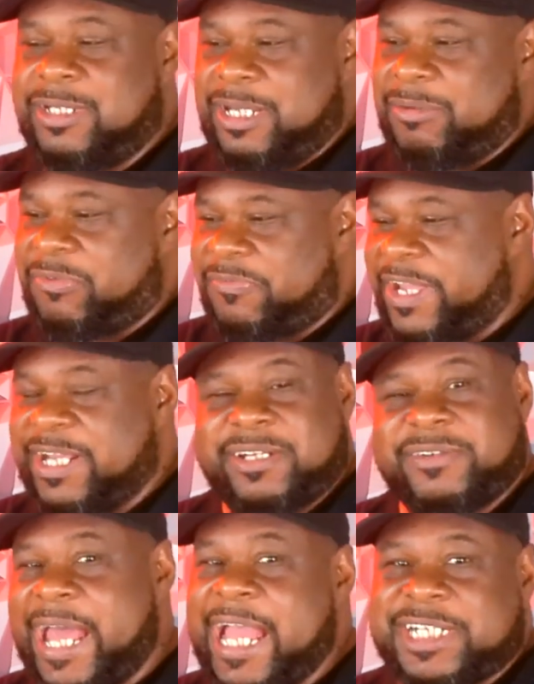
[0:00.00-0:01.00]
I'm a fan of
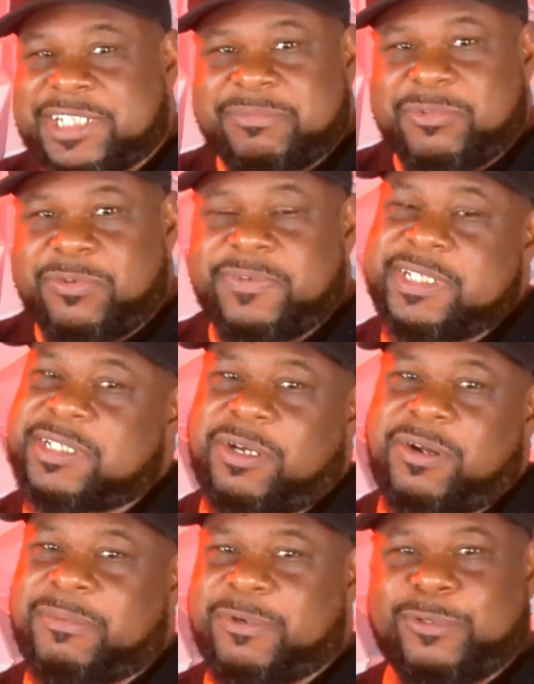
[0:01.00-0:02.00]
the action movie, so
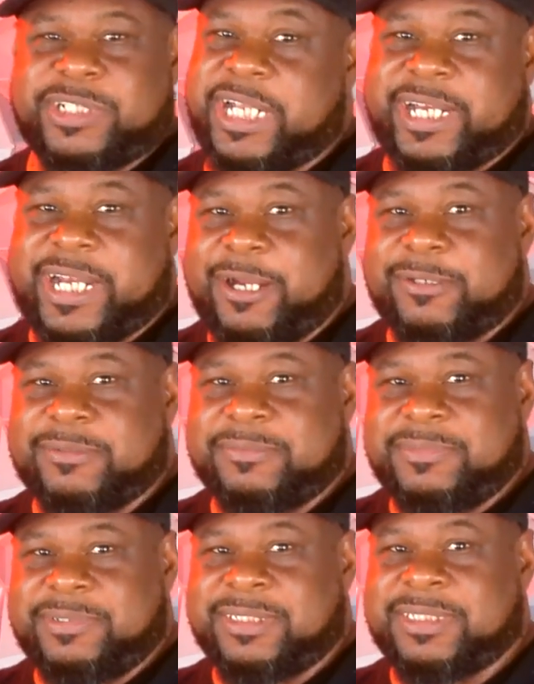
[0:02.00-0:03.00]
I'm gonna check it out
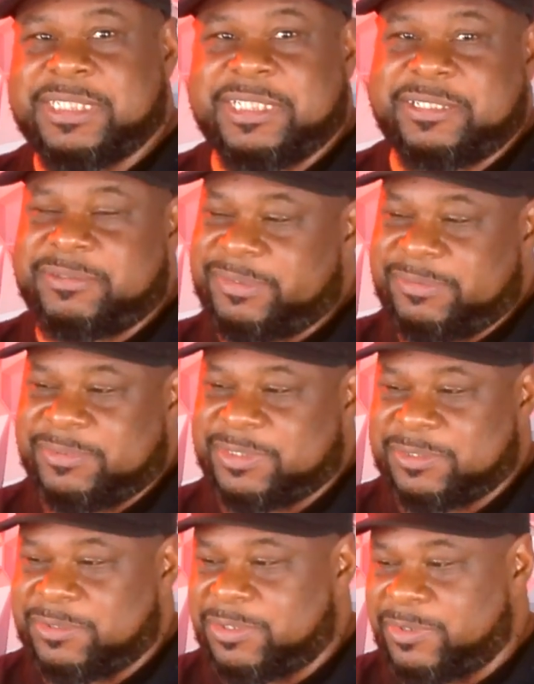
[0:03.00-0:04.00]
and see what's
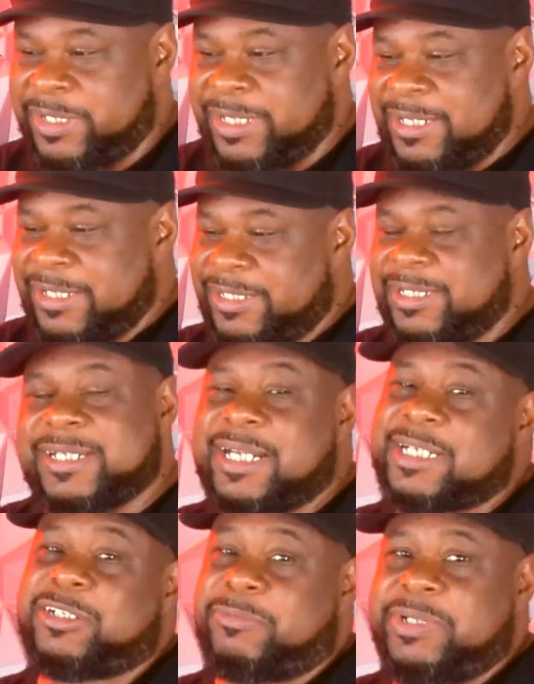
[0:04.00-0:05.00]
going on. It looked
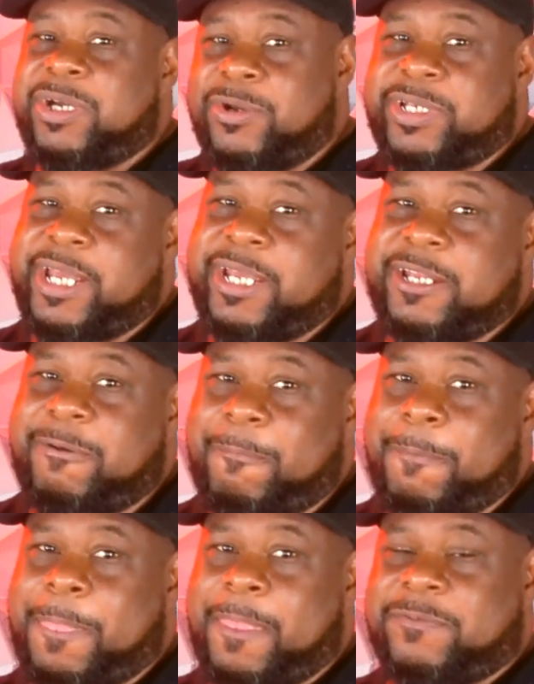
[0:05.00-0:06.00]
like it's gonna be okay
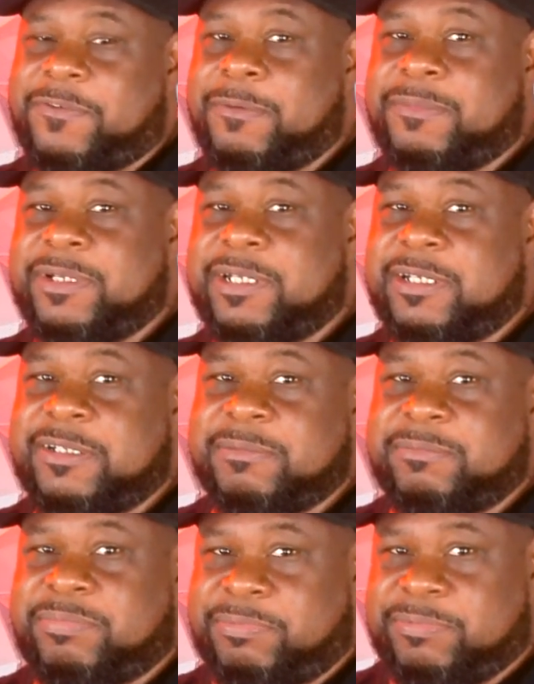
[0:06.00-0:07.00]
from the
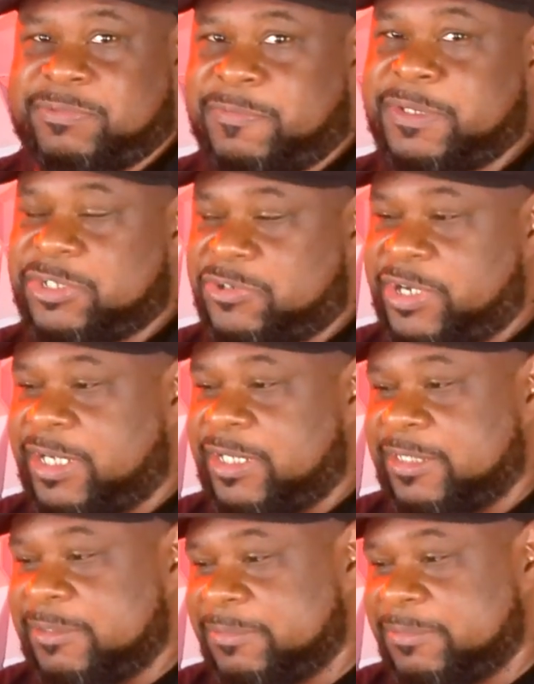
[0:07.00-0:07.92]
trailer.